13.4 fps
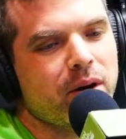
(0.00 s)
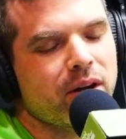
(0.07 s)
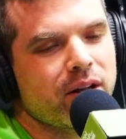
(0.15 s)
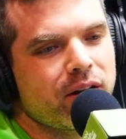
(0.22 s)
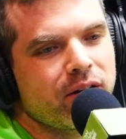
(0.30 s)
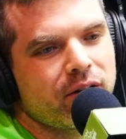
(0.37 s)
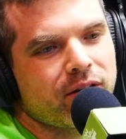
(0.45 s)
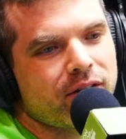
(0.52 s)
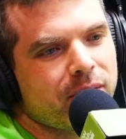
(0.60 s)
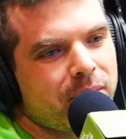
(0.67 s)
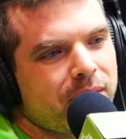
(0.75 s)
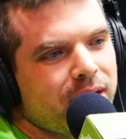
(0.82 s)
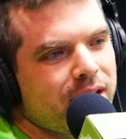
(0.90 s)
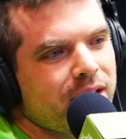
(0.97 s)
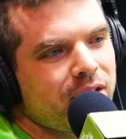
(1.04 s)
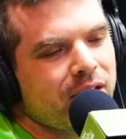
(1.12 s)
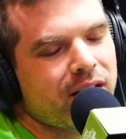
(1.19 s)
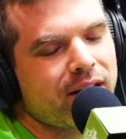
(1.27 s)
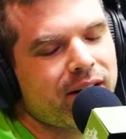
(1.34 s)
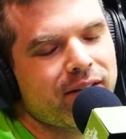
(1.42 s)
to do something and you
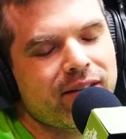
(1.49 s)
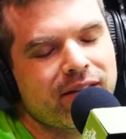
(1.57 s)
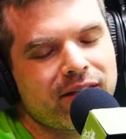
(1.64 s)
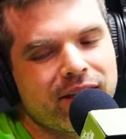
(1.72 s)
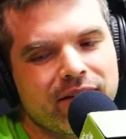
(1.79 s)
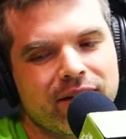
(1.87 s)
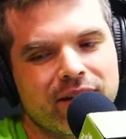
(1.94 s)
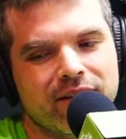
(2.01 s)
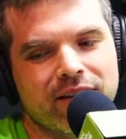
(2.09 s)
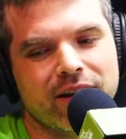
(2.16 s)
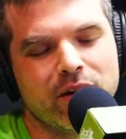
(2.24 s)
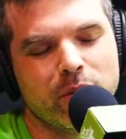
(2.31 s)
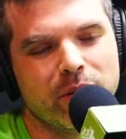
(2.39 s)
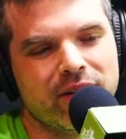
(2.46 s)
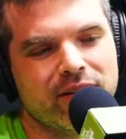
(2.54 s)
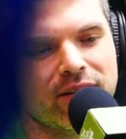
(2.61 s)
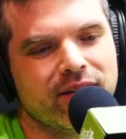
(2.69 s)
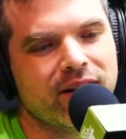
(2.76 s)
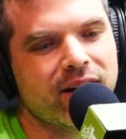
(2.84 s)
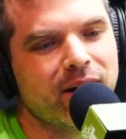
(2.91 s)
kind of think it's like a waste of
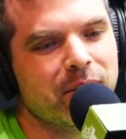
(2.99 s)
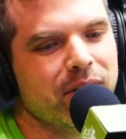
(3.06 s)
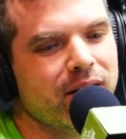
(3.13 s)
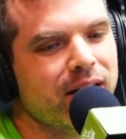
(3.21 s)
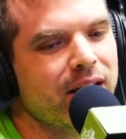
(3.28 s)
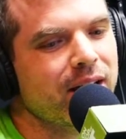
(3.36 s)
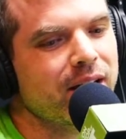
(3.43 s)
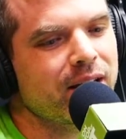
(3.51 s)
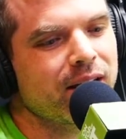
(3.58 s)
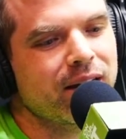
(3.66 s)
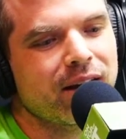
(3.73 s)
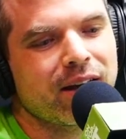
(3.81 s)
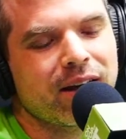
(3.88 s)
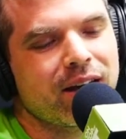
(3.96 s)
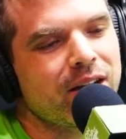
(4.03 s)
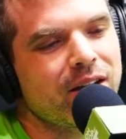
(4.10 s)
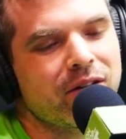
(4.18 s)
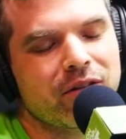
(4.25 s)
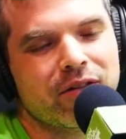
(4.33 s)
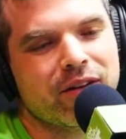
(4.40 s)
time, you're like, you
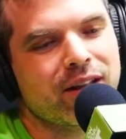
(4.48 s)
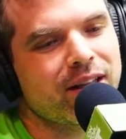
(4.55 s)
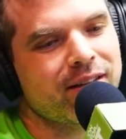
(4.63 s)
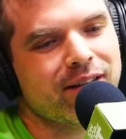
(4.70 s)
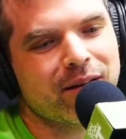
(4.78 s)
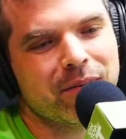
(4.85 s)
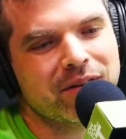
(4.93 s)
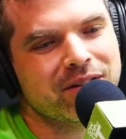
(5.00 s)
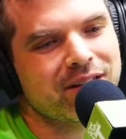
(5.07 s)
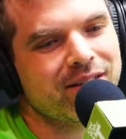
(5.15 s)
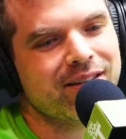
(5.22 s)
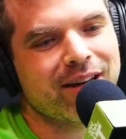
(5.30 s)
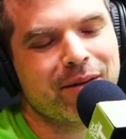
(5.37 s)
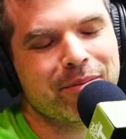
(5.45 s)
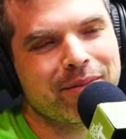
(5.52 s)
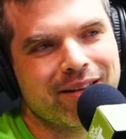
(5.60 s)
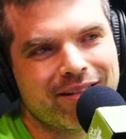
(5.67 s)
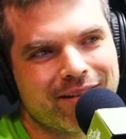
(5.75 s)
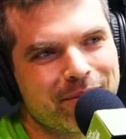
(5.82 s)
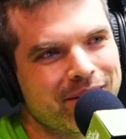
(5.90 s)
don't realize how much this time
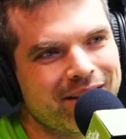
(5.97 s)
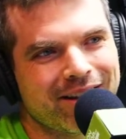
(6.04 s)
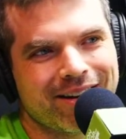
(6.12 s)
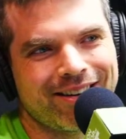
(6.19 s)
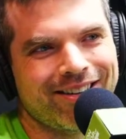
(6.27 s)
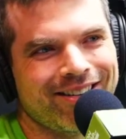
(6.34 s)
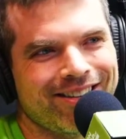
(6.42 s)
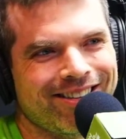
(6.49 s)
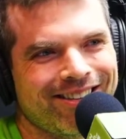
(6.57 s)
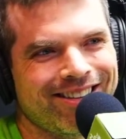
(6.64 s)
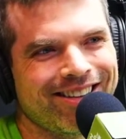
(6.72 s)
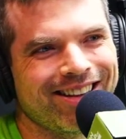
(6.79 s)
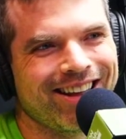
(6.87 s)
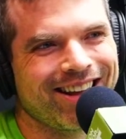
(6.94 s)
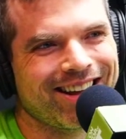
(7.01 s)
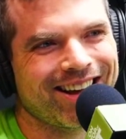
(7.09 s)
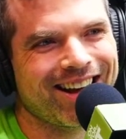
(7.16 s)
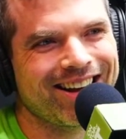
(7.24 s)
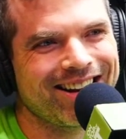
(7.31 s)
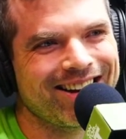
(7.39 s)
means to me though. Like
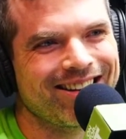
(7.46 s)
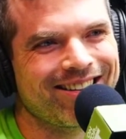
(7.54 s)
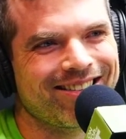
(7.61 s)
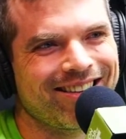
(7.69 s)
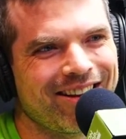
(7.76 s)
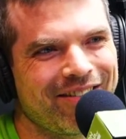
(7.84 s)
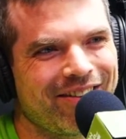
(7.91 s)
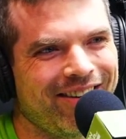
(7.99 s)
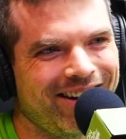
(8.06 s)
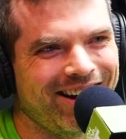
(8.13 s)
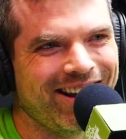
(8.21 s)
I need to savor it.